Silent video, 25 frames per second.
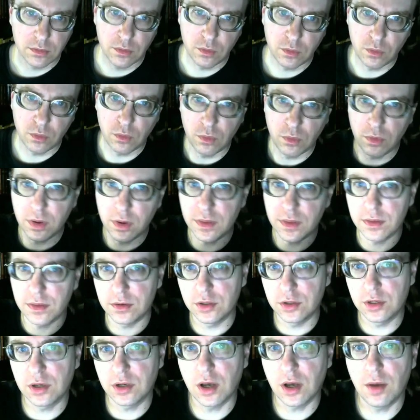
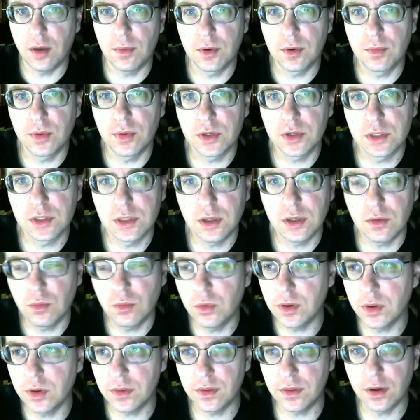with comic book stuff
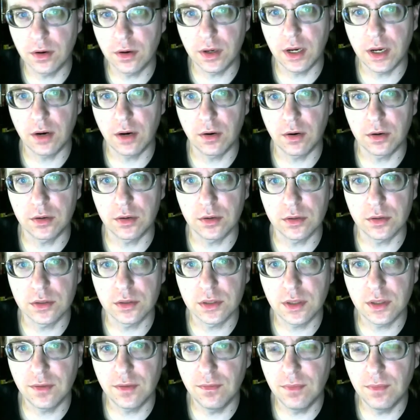with their characters.
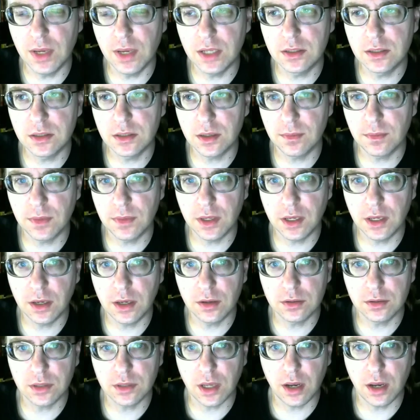They've made something
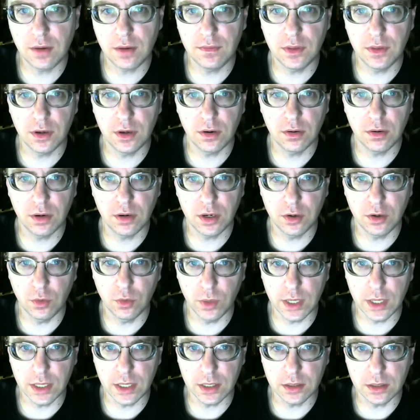else out of their
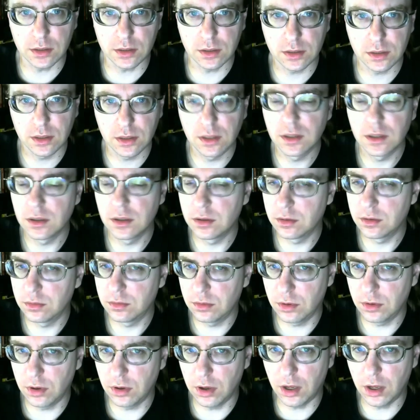ingredients.
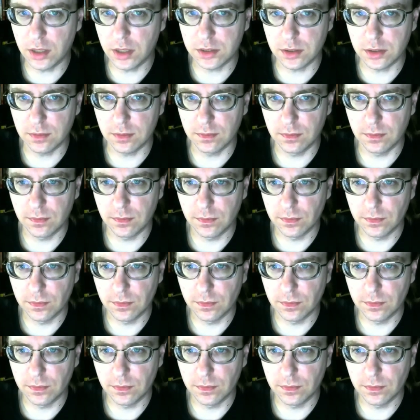Awesome.